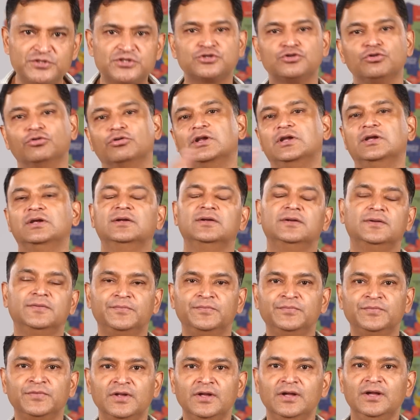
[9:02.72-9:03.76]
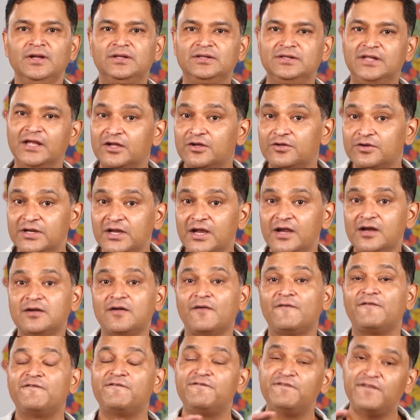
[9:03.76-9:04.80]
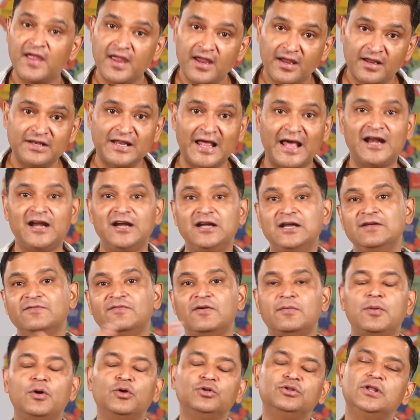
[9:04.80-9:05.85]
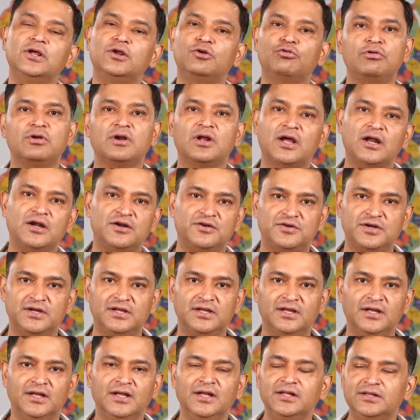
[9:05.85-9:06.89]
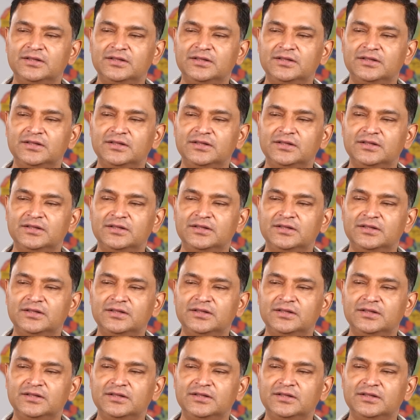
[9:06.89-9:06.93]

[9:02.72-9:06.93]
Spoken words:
story. They create a fake narrative about their own country.